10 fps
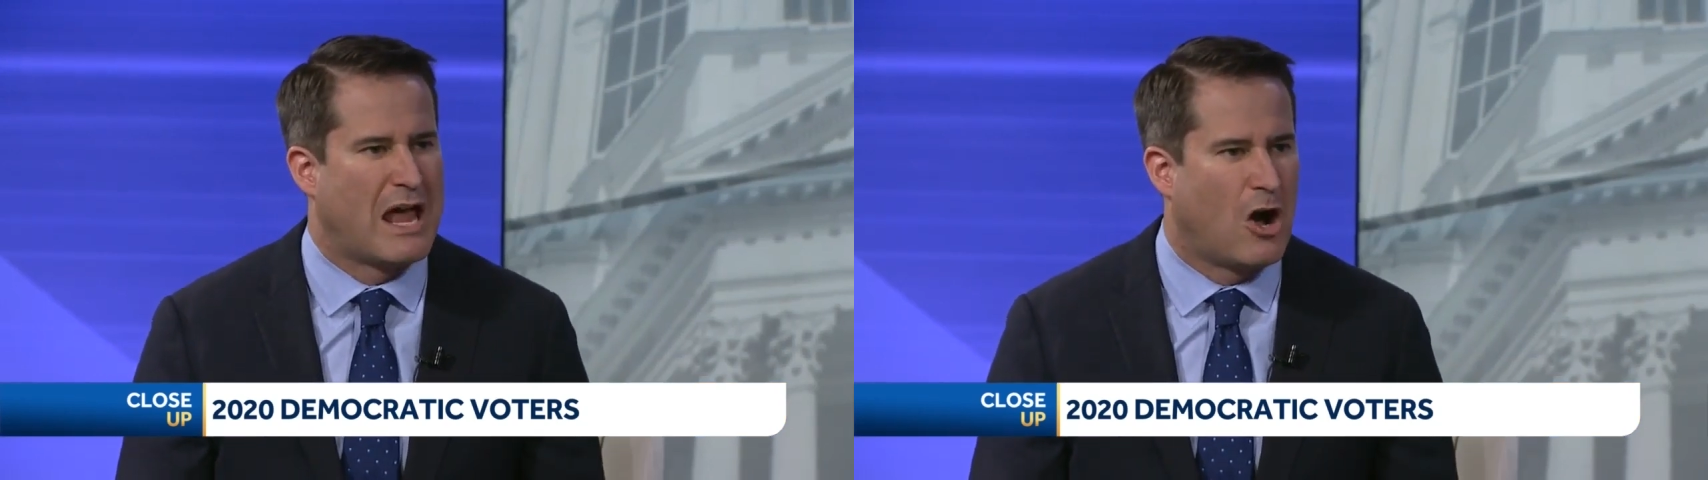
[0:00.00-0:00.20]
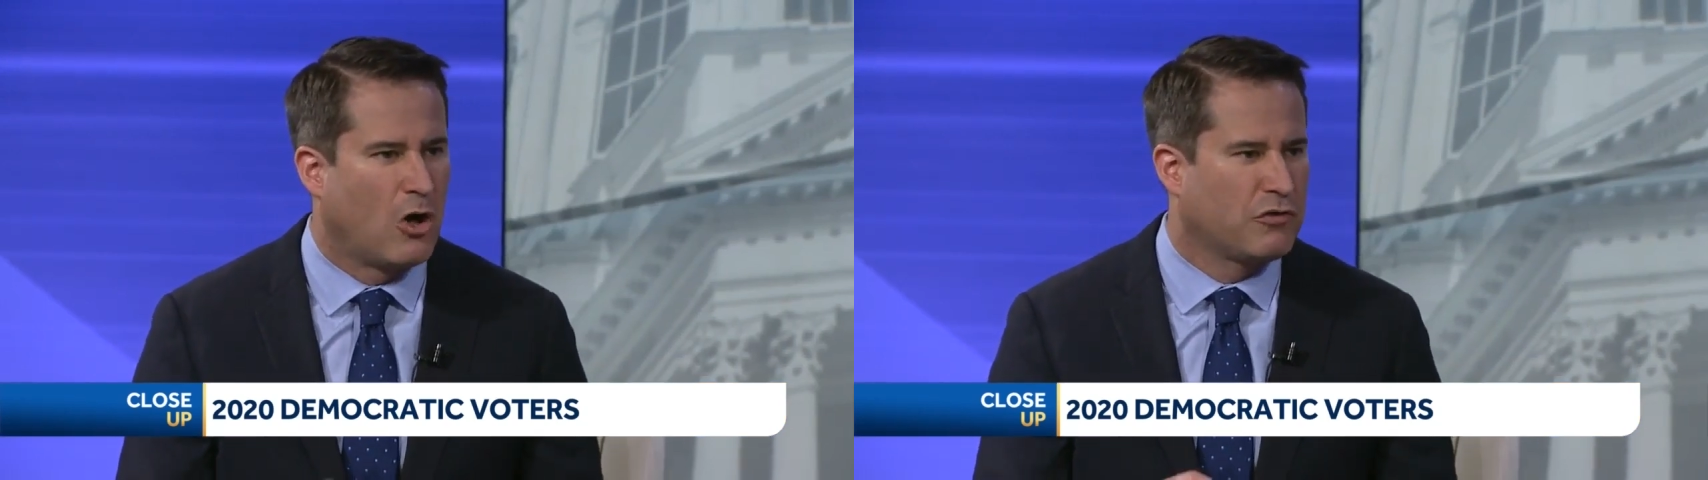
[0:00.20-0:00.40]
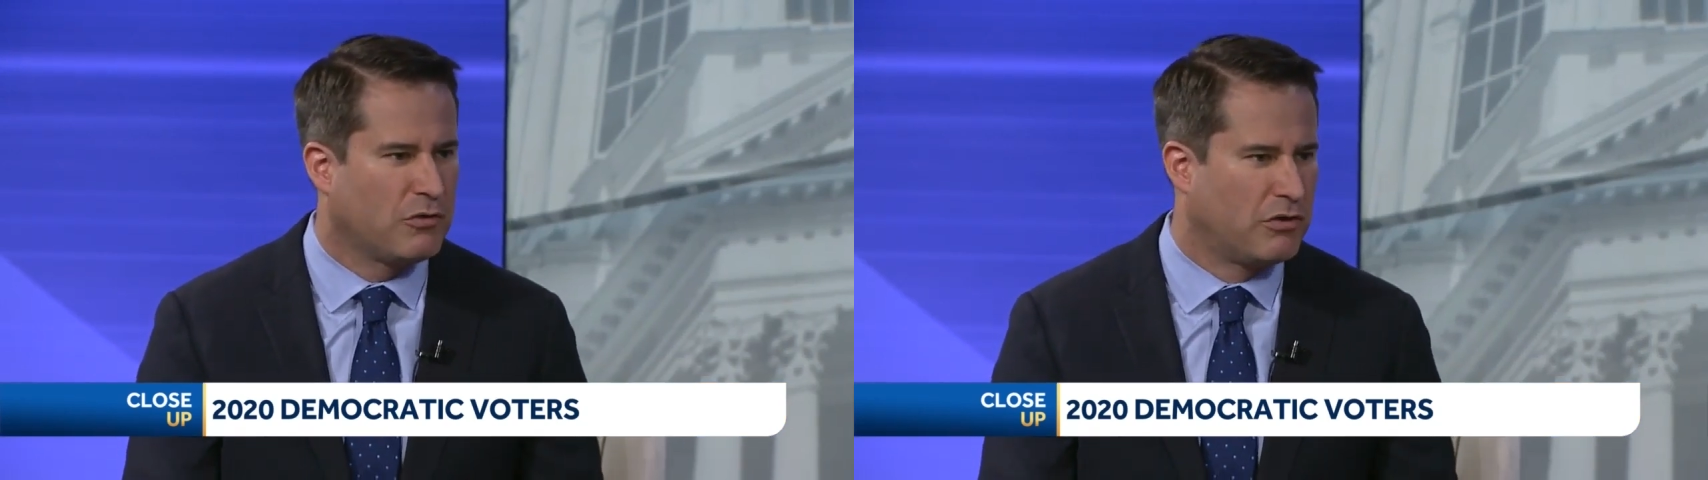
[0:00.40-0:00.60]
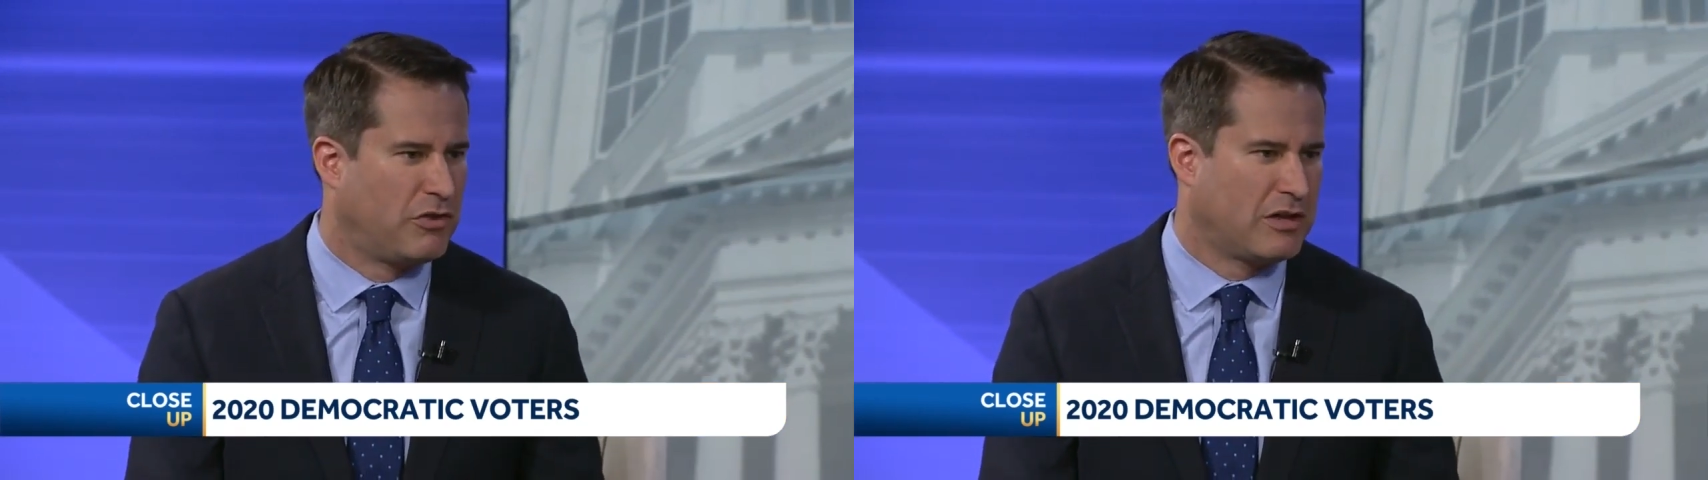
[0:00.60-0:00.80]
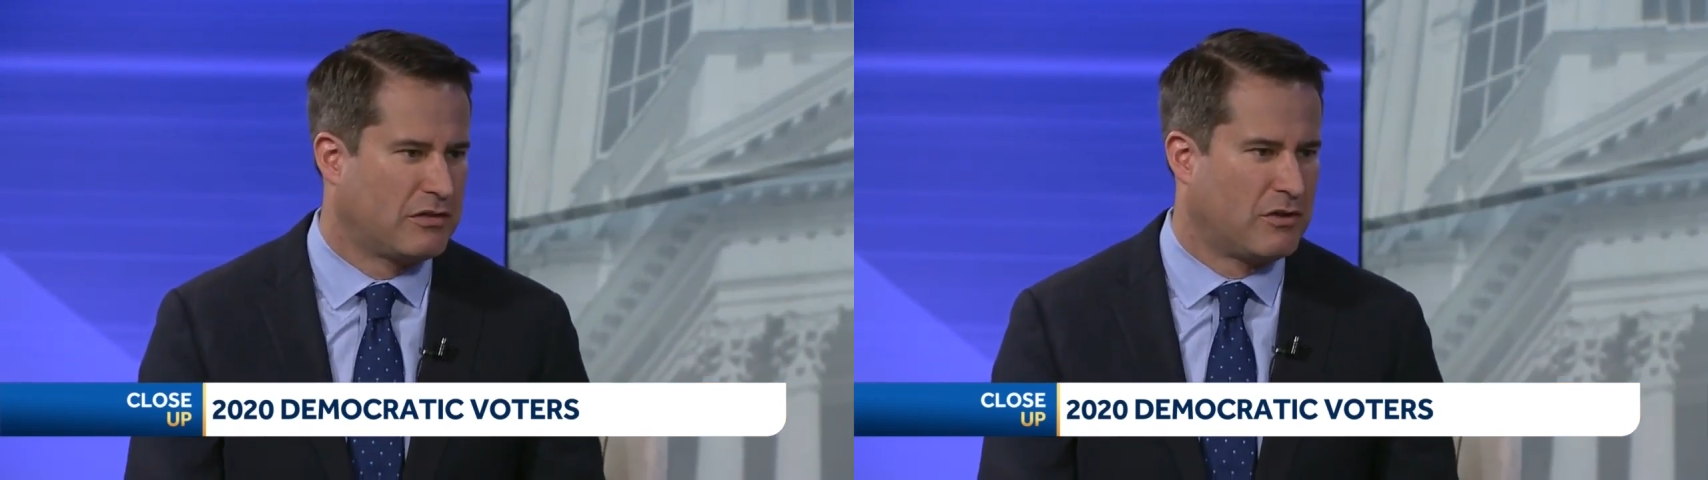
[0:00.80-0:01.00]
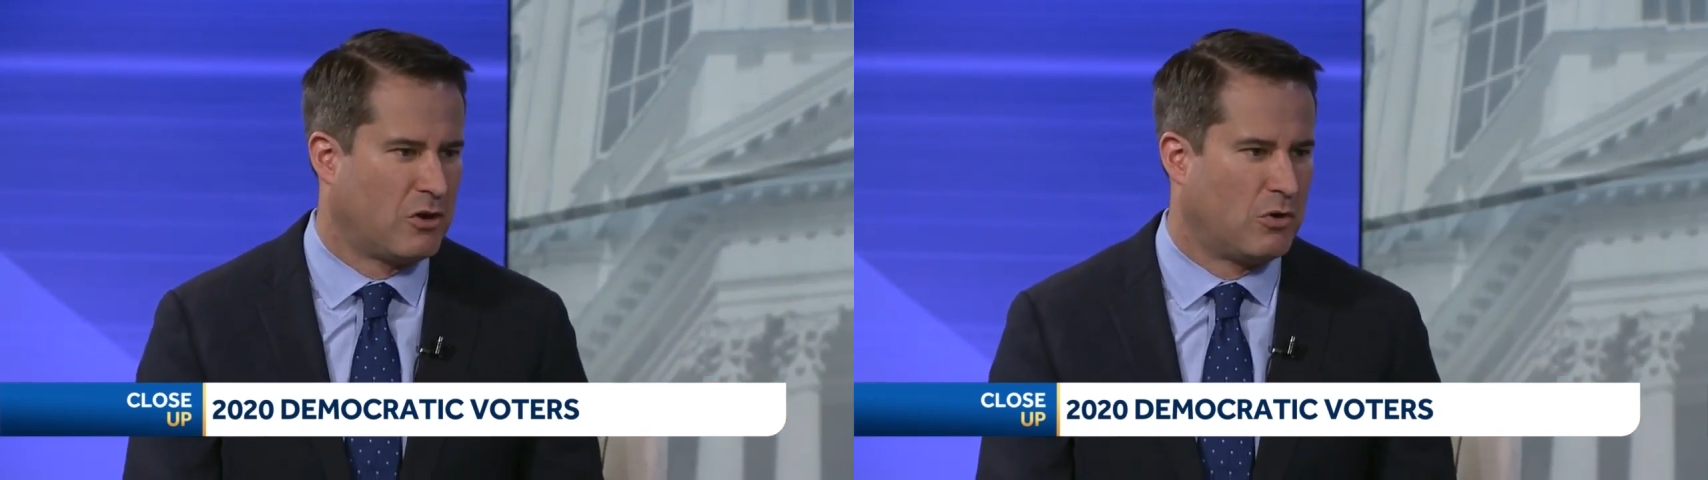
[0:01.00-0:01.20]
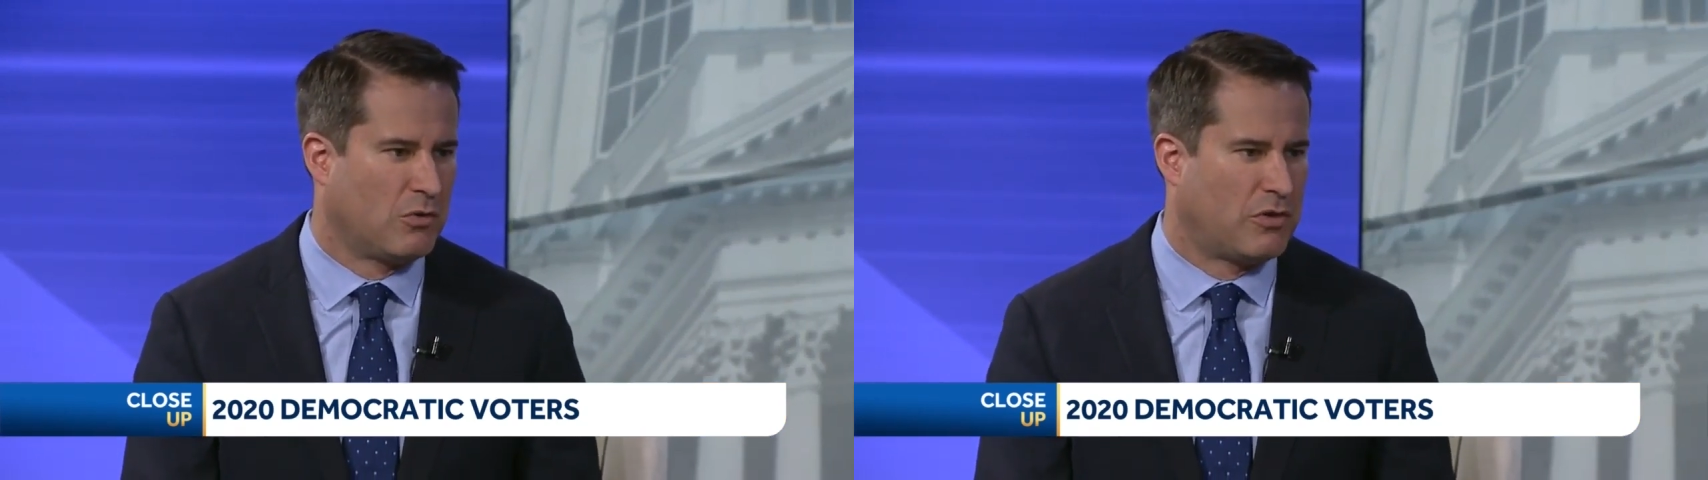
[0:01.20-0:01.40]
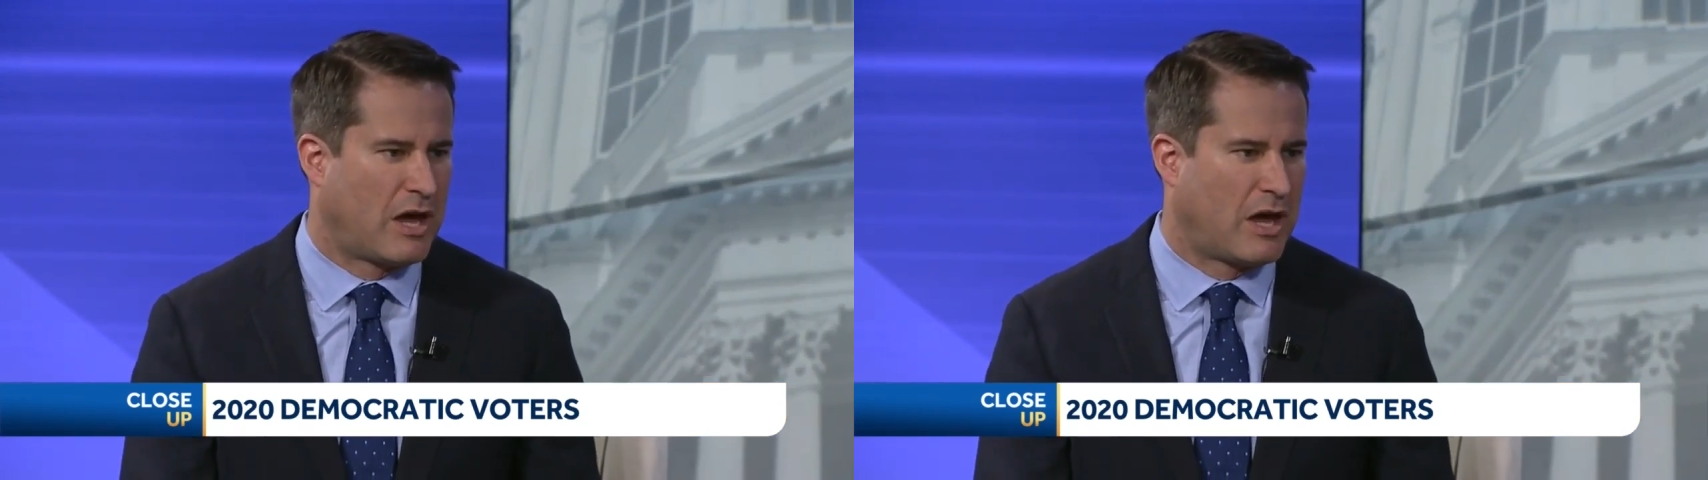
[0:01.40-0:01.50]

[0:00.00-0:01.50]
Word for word: I also think, though,